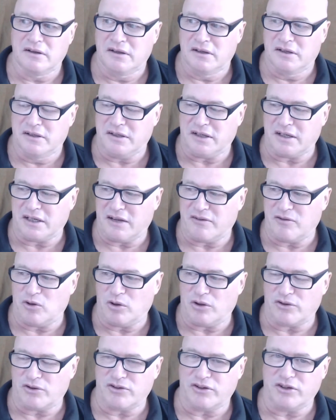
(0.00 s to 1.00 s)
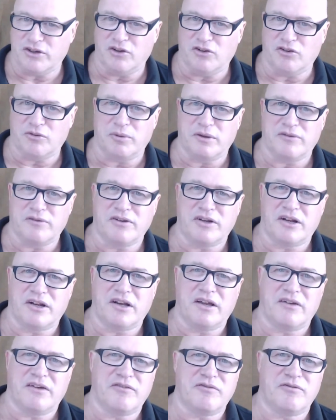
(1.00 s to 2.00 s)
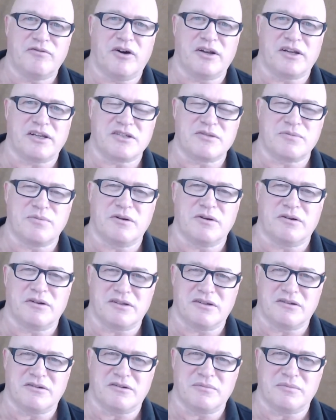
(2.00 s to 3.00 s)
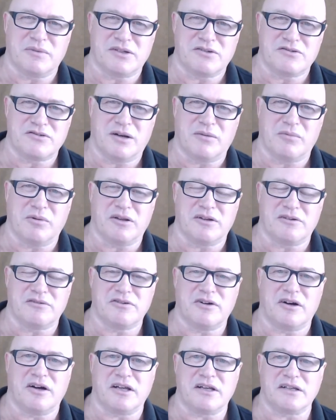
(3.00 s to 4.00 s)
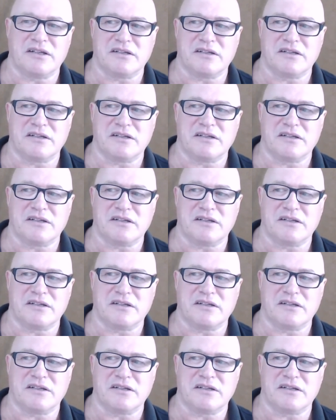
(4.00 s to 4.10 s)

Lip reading: you can have all the skills, but if you don't have fighting spirit, you're in big trouble in a fight.